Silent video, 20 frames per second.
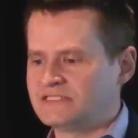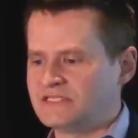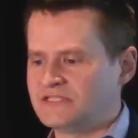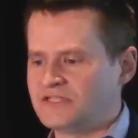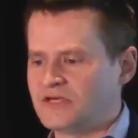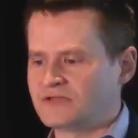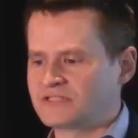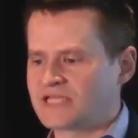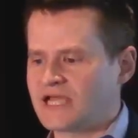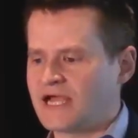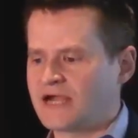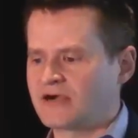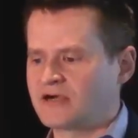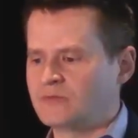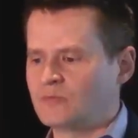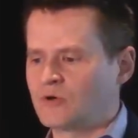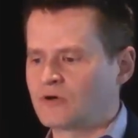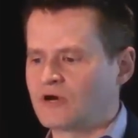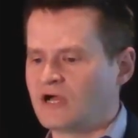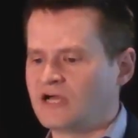to dose higher and
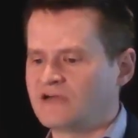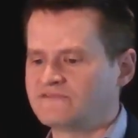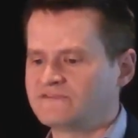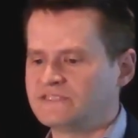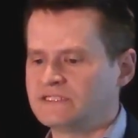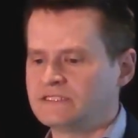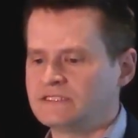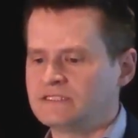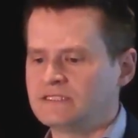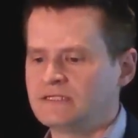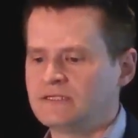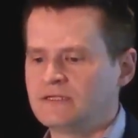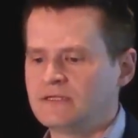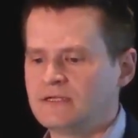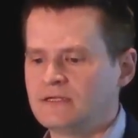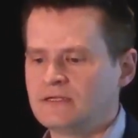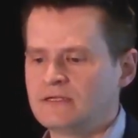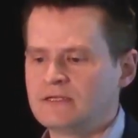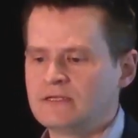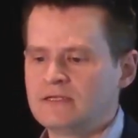more often.
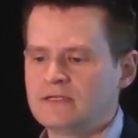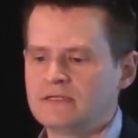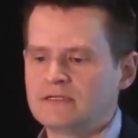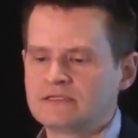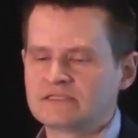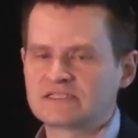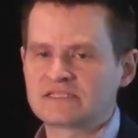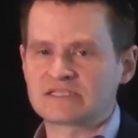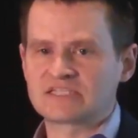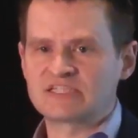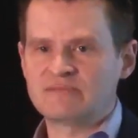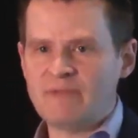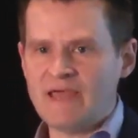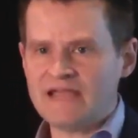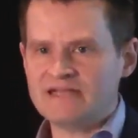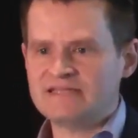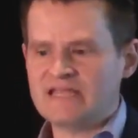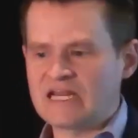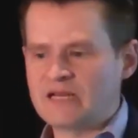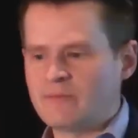
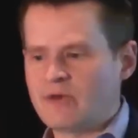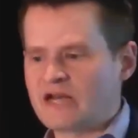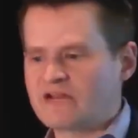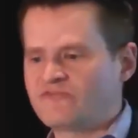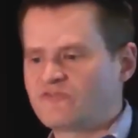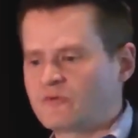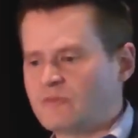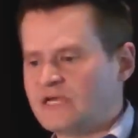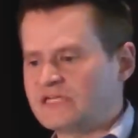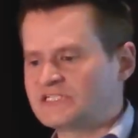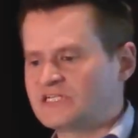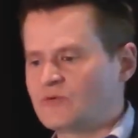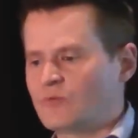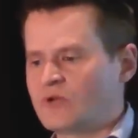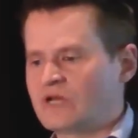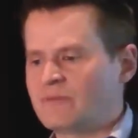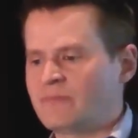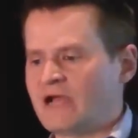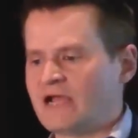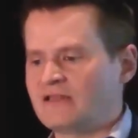Suspect antibody formation
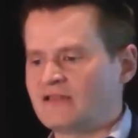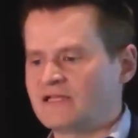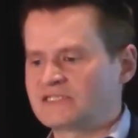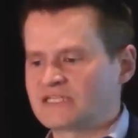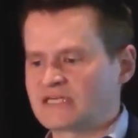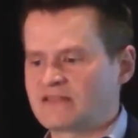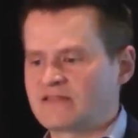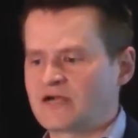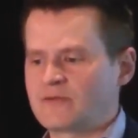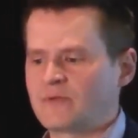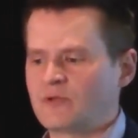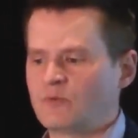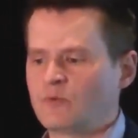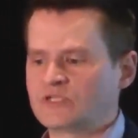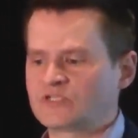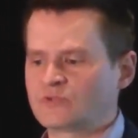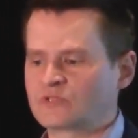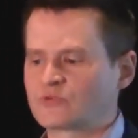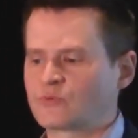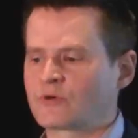when a biologic therapy,
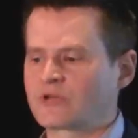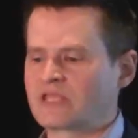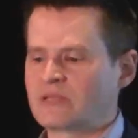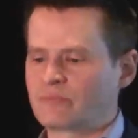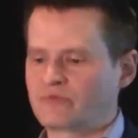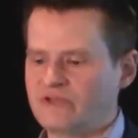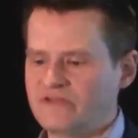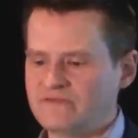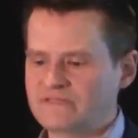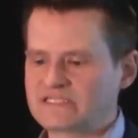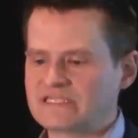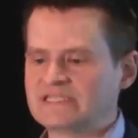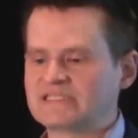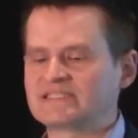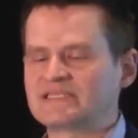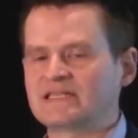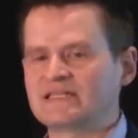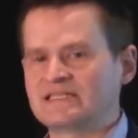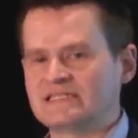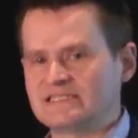which was working previously,
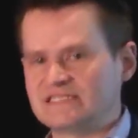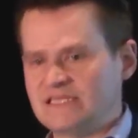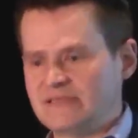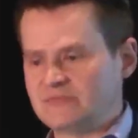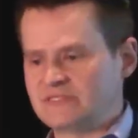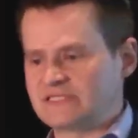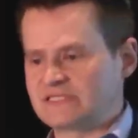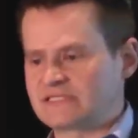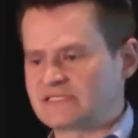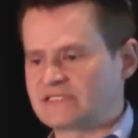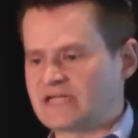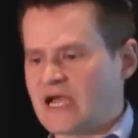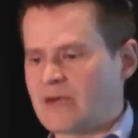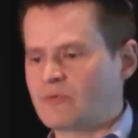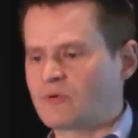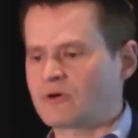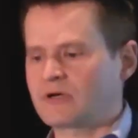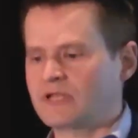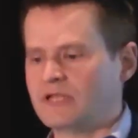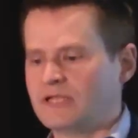suddenly seems to stop
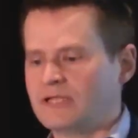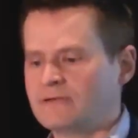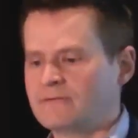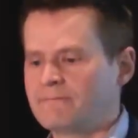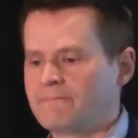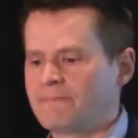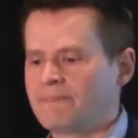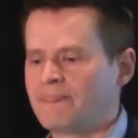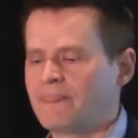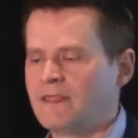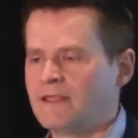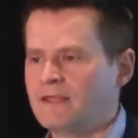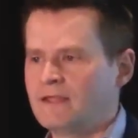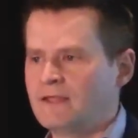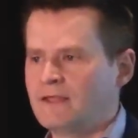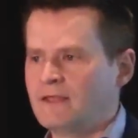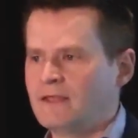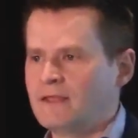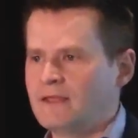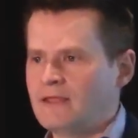working.
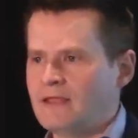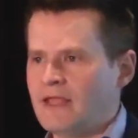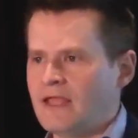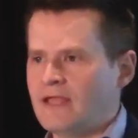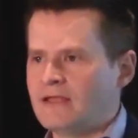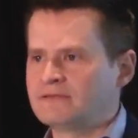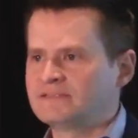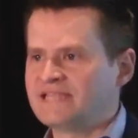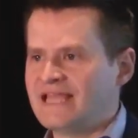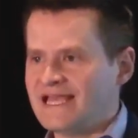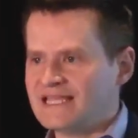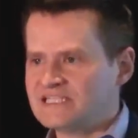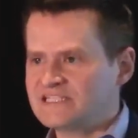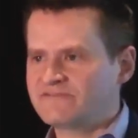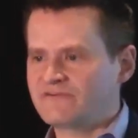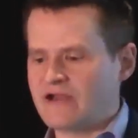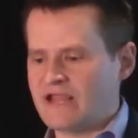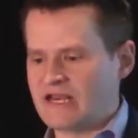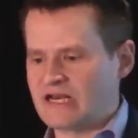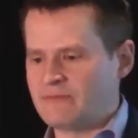Test
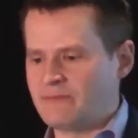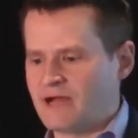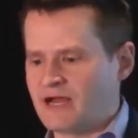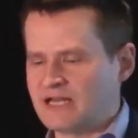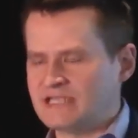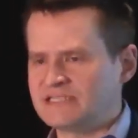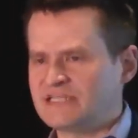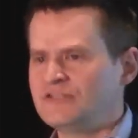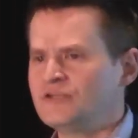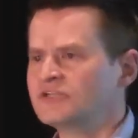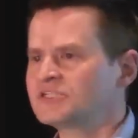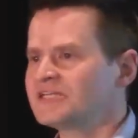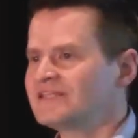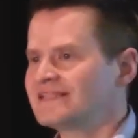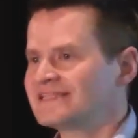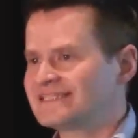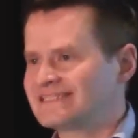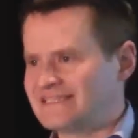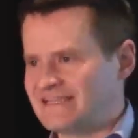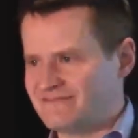for antibodies, and usually
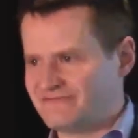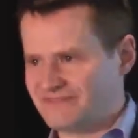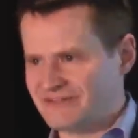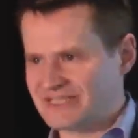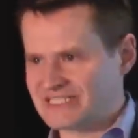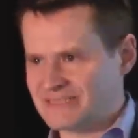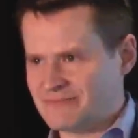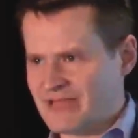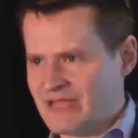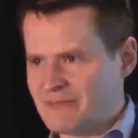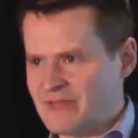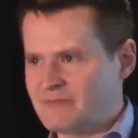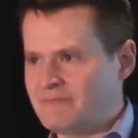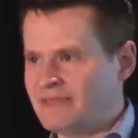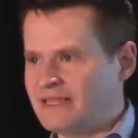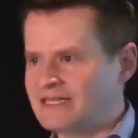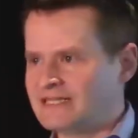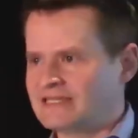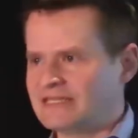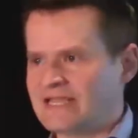this is infliximab.
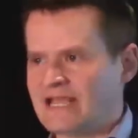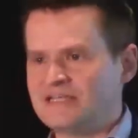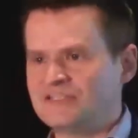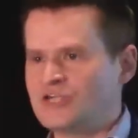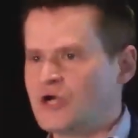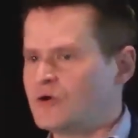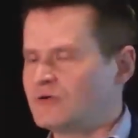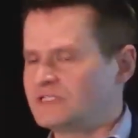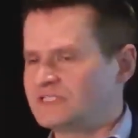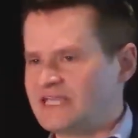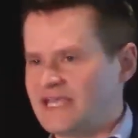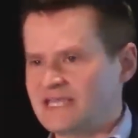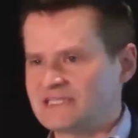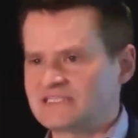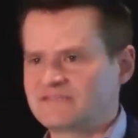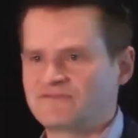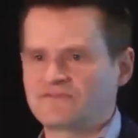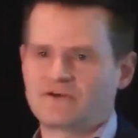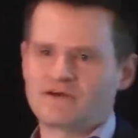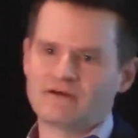Admittedly, I don't
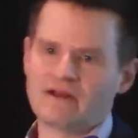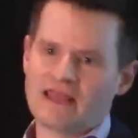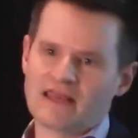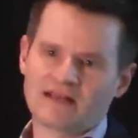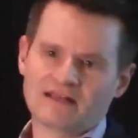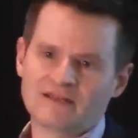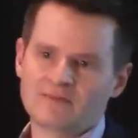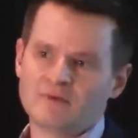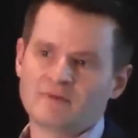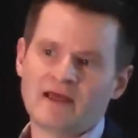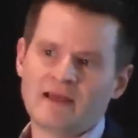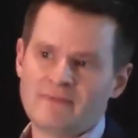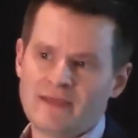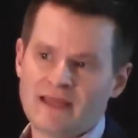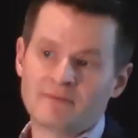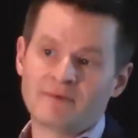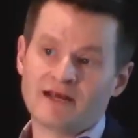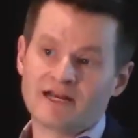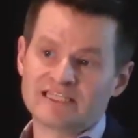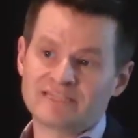test for adalimumab
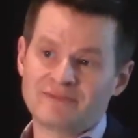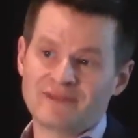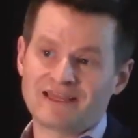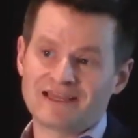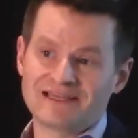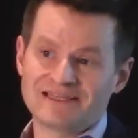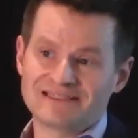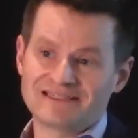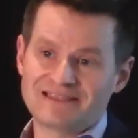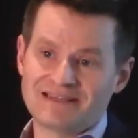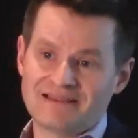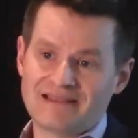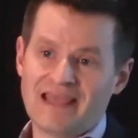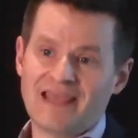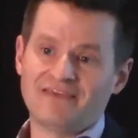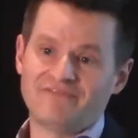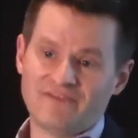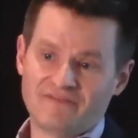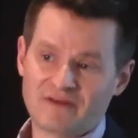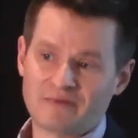antibodies because,
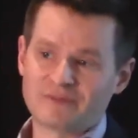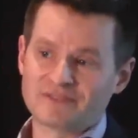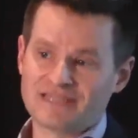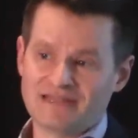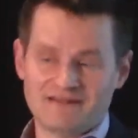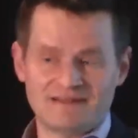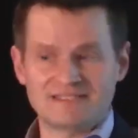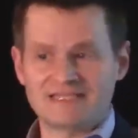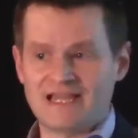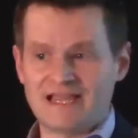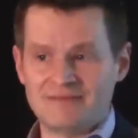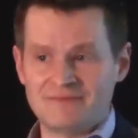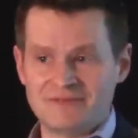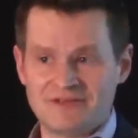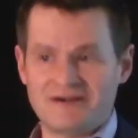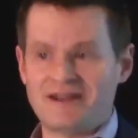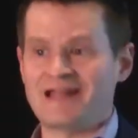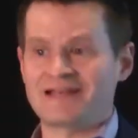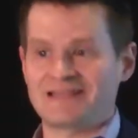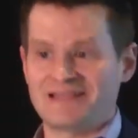hey, 50% of the time they're
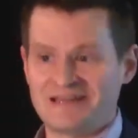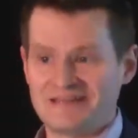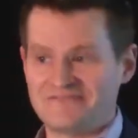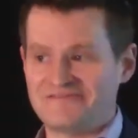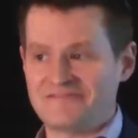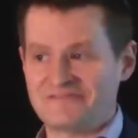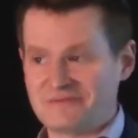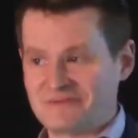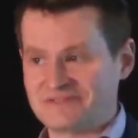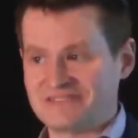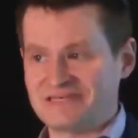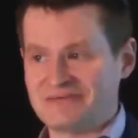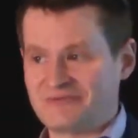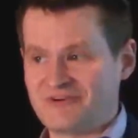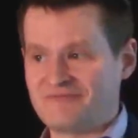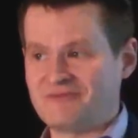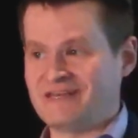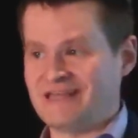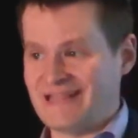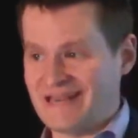not getting 50%
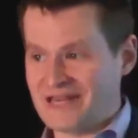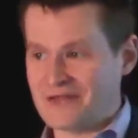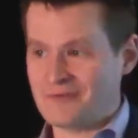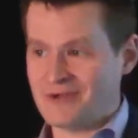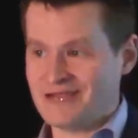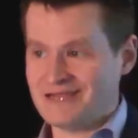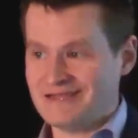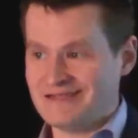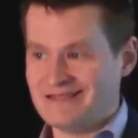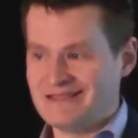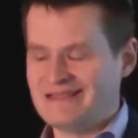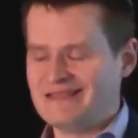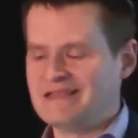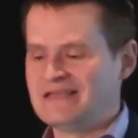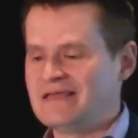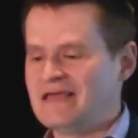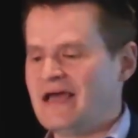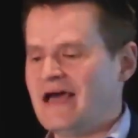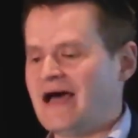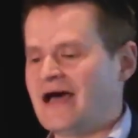improvement anyway.
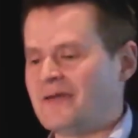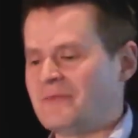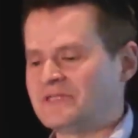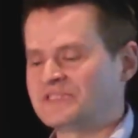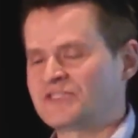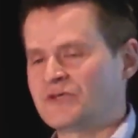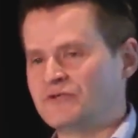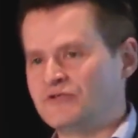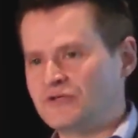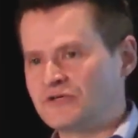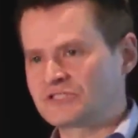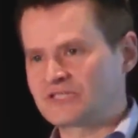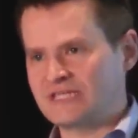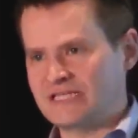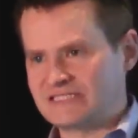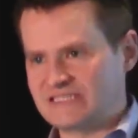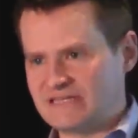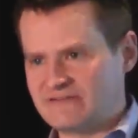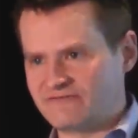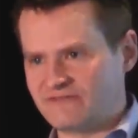And so usually
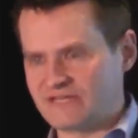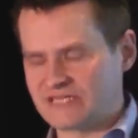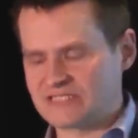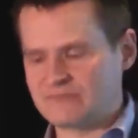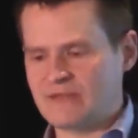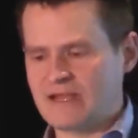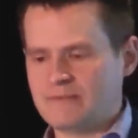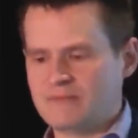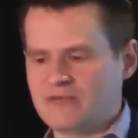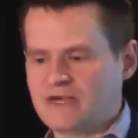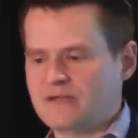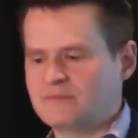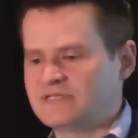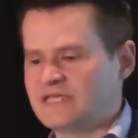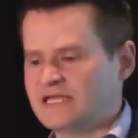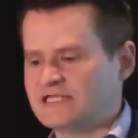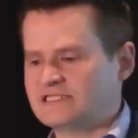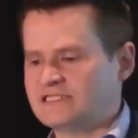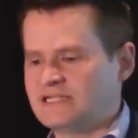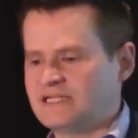it's infliximab that I'm
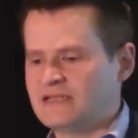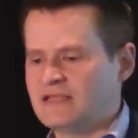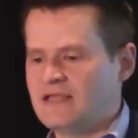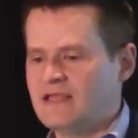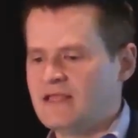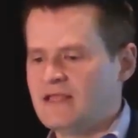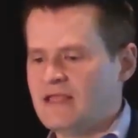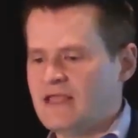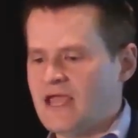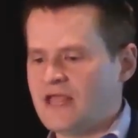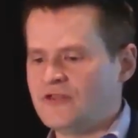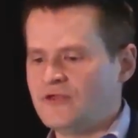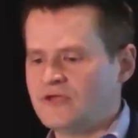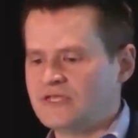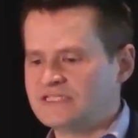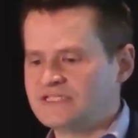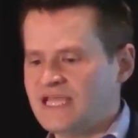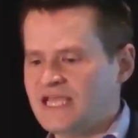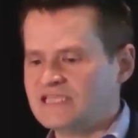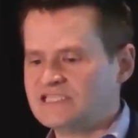testing. And you
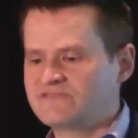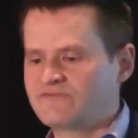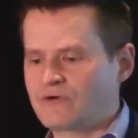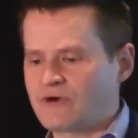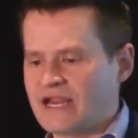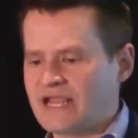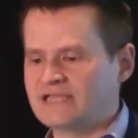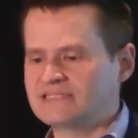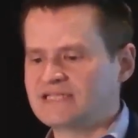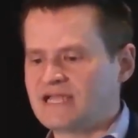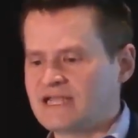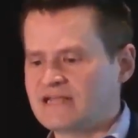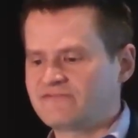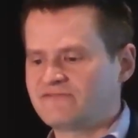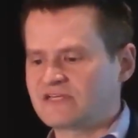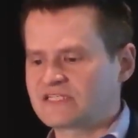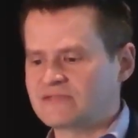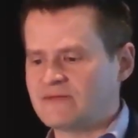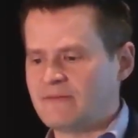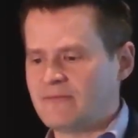can test for
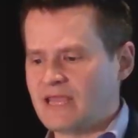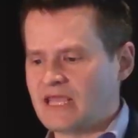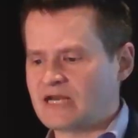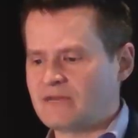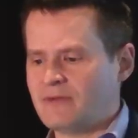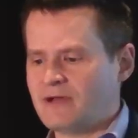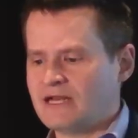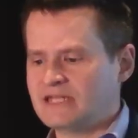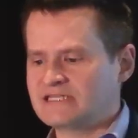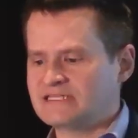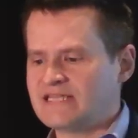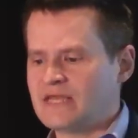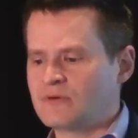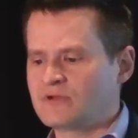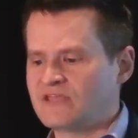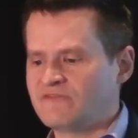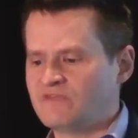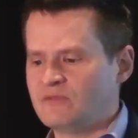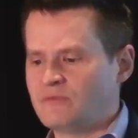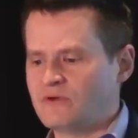anti-infliximab antibodies, and that will
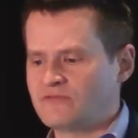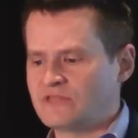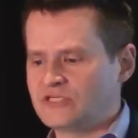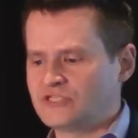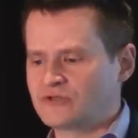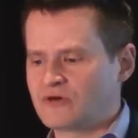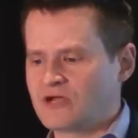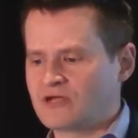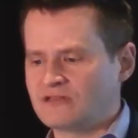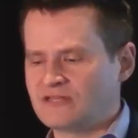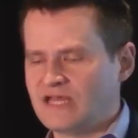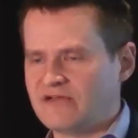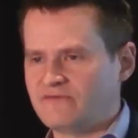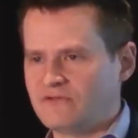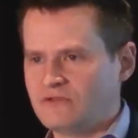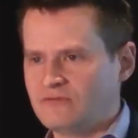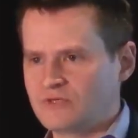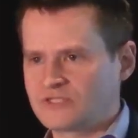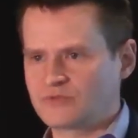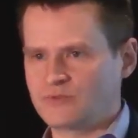give you both a drug
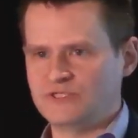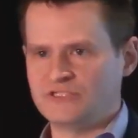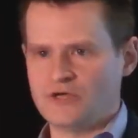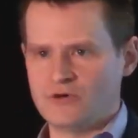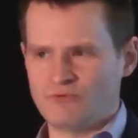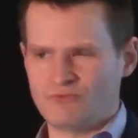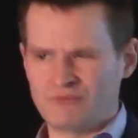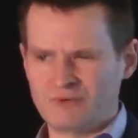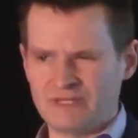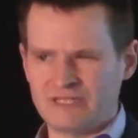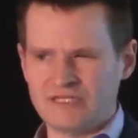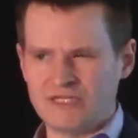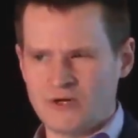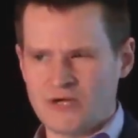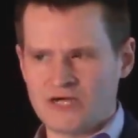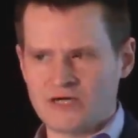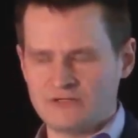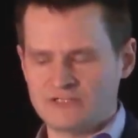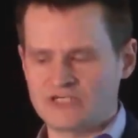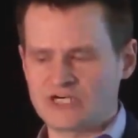level, which we don't really know
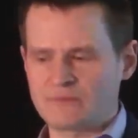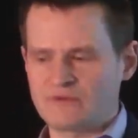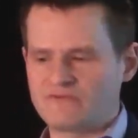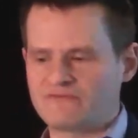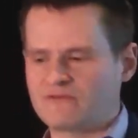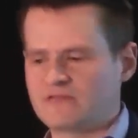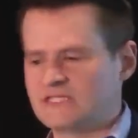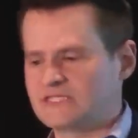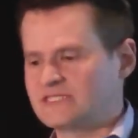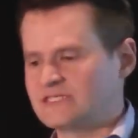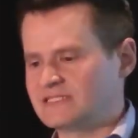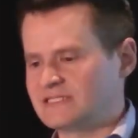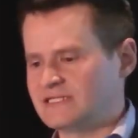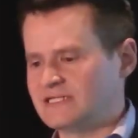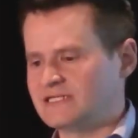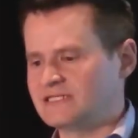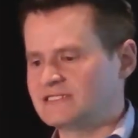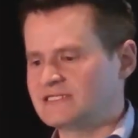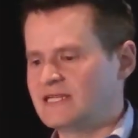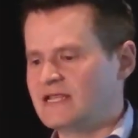how to interpret for this
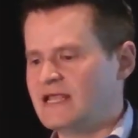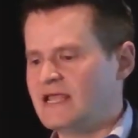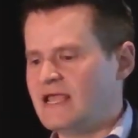disease,